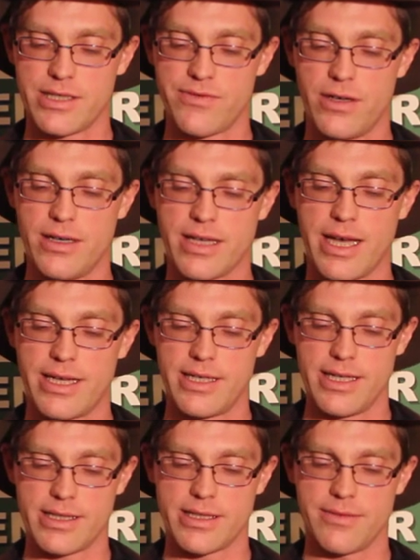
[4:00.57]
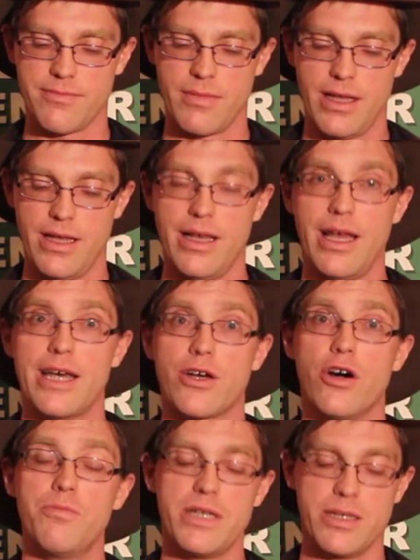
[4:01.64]
for all candidates, and
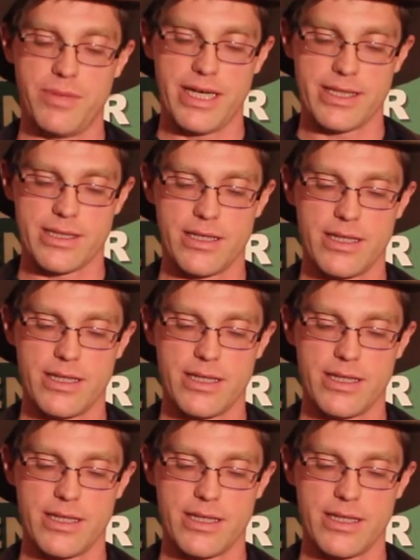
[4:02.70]
open debates